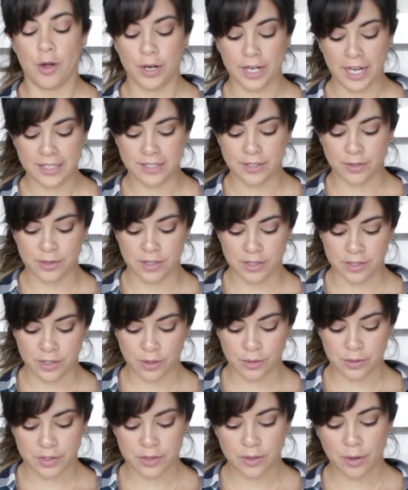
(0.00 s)
Okay, so the
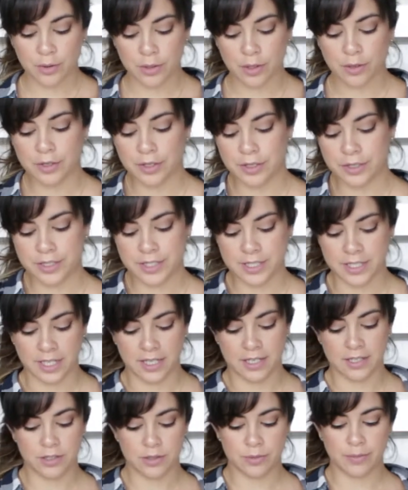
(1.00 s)
dough is no longer
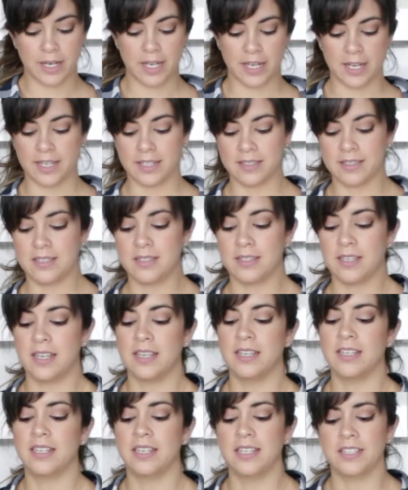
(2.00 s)
sticking to my hands.
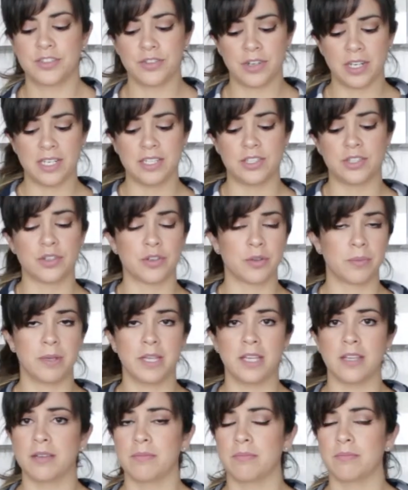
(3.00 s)
It literally took
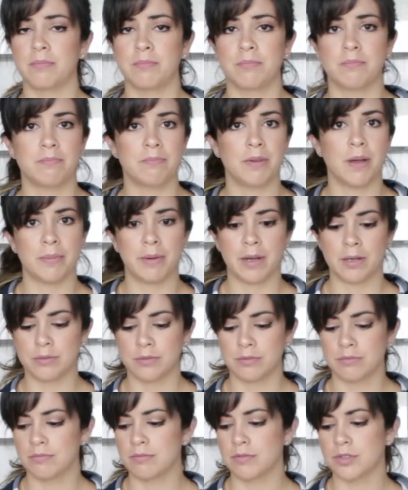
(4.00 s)
me about
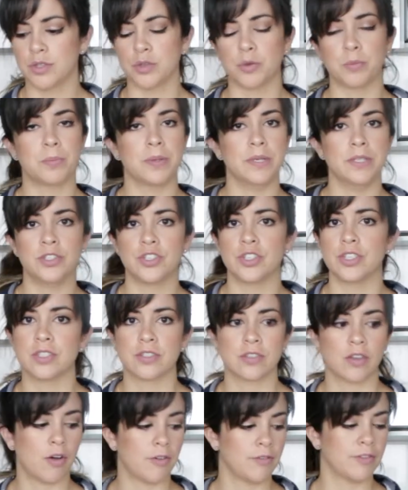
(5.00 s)
2
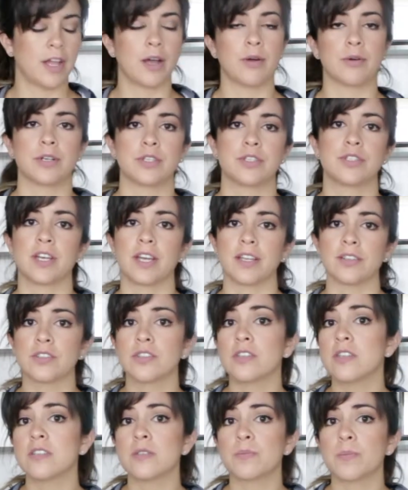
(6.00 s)
pinches of flour to get
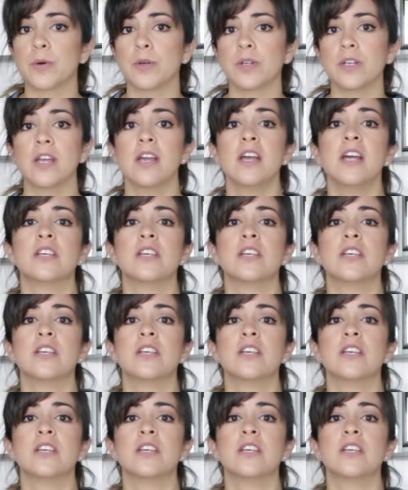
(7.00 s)
to this point.